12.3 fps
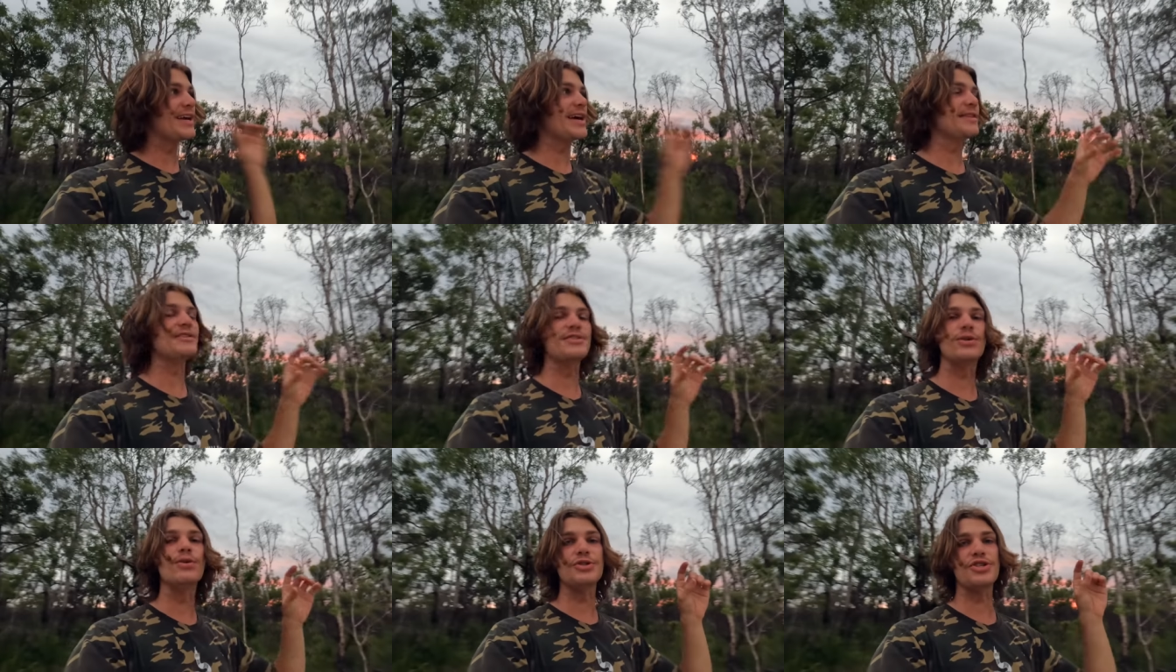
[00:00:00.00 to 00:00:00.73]
get the
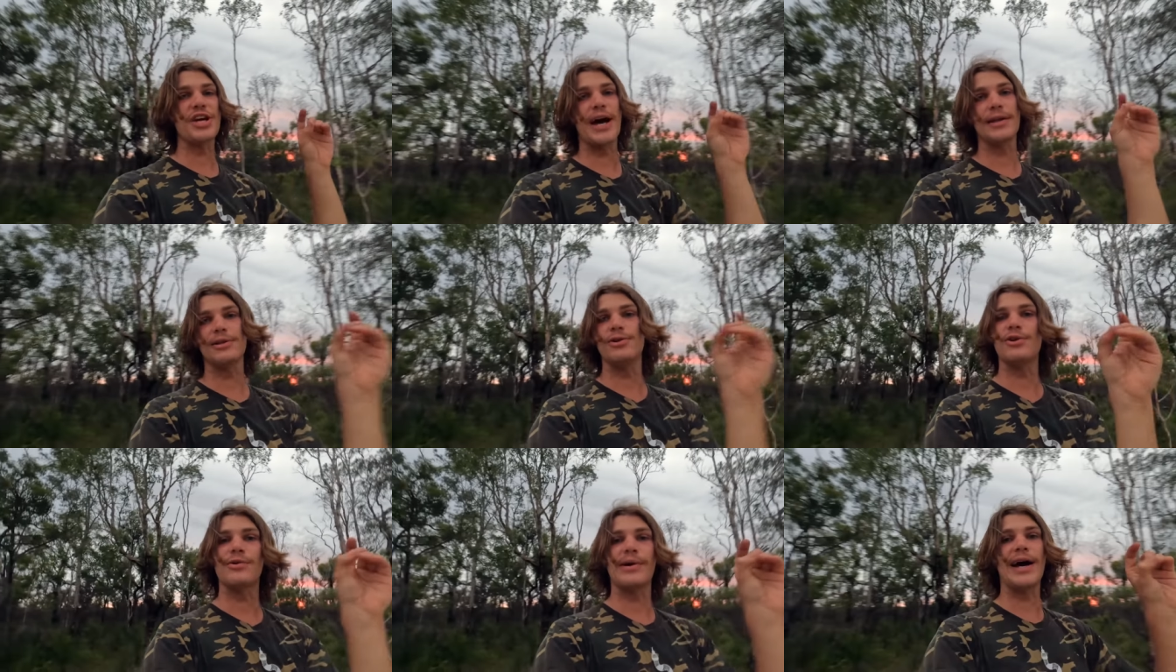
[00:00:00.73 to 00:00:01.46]
torch out and
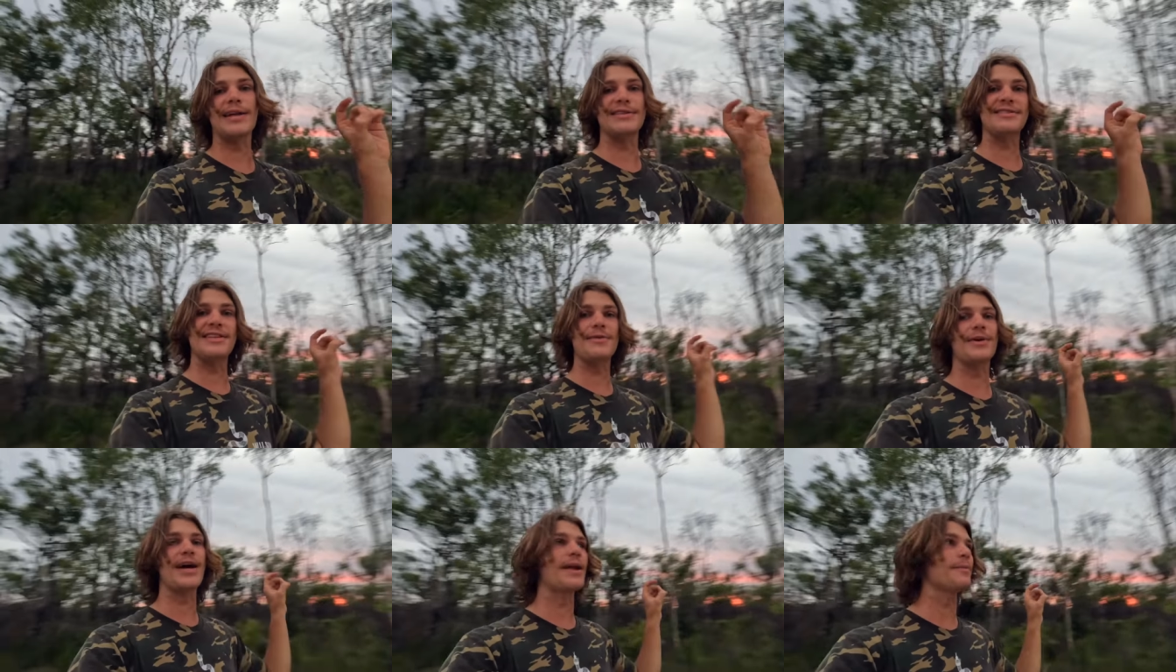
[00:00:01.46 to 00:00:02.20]
look around, see
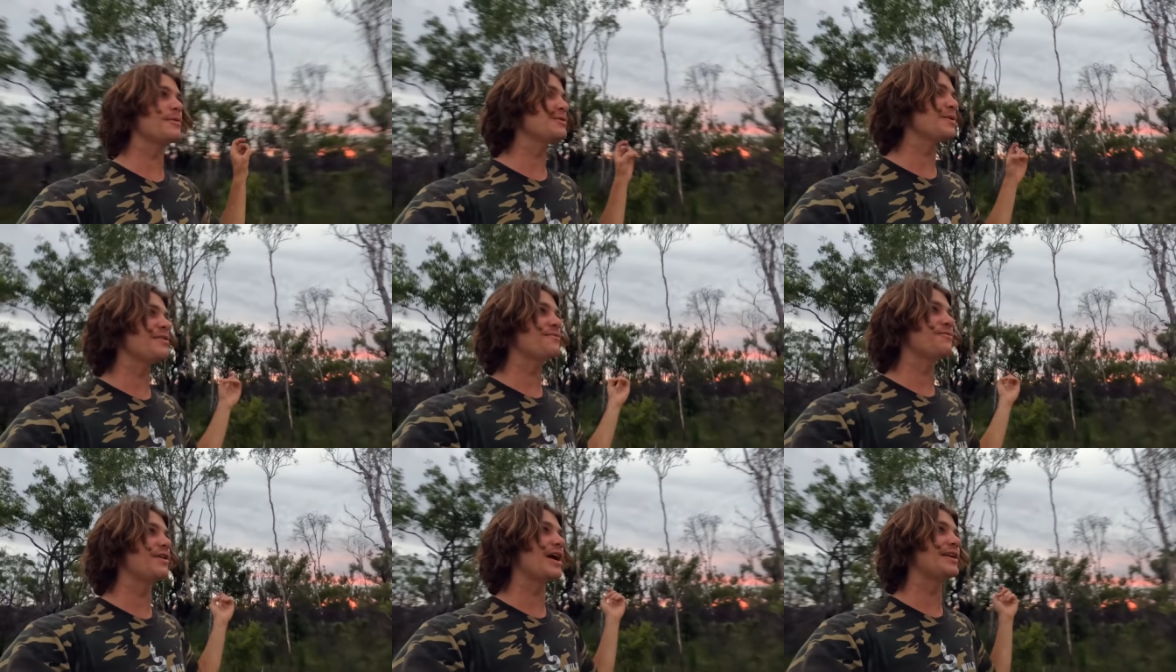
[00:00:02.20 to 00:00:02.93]
what animals we can
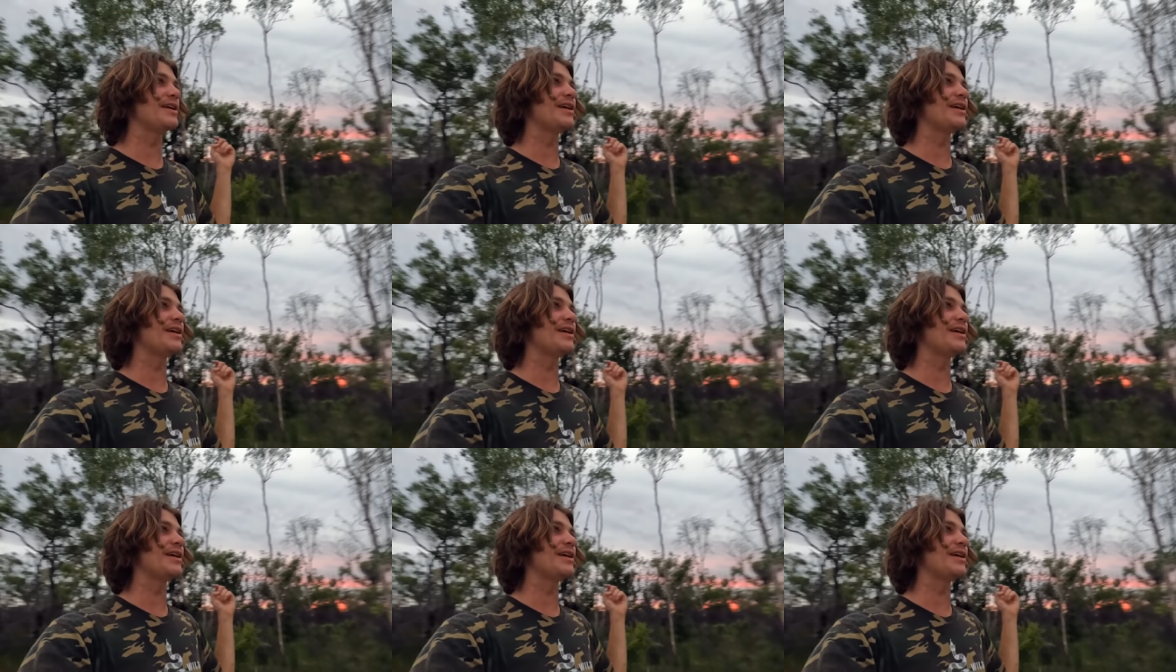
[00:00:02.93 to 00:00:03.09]
find